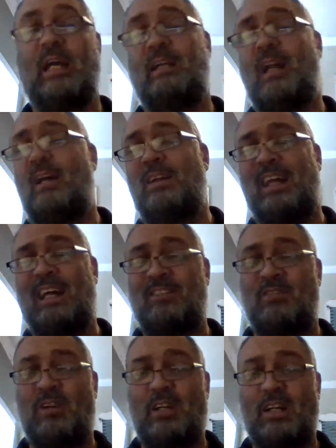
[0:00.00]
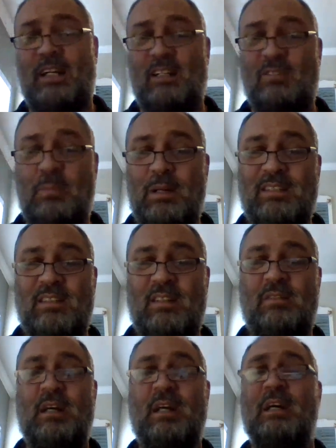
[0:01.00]
And not only that, it's very
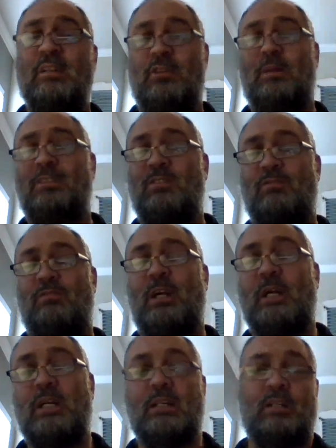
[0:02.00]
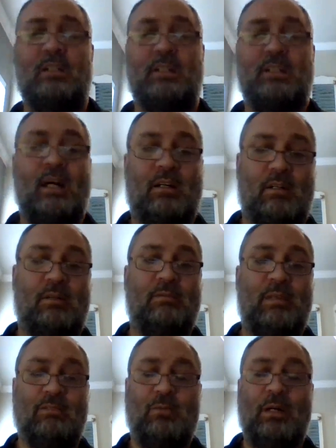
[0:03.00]
inexpensive, so it makes a very good conductor.
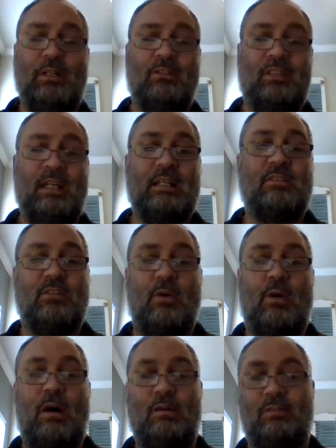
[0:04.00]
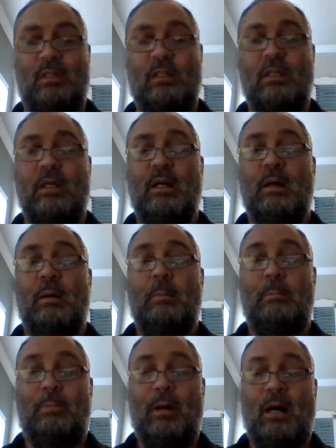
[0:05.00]
That's why you see it so often.
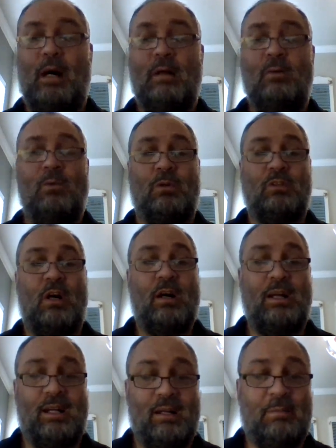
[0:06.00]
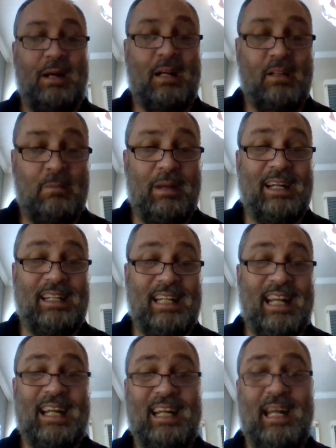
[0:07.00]
But we're talking about the
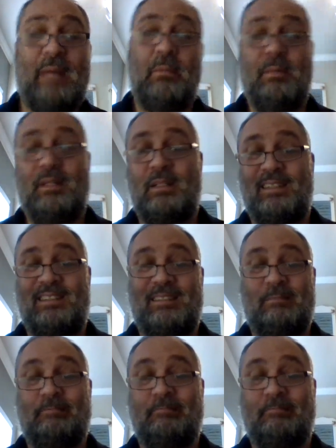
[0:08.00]
magnetic capabilities.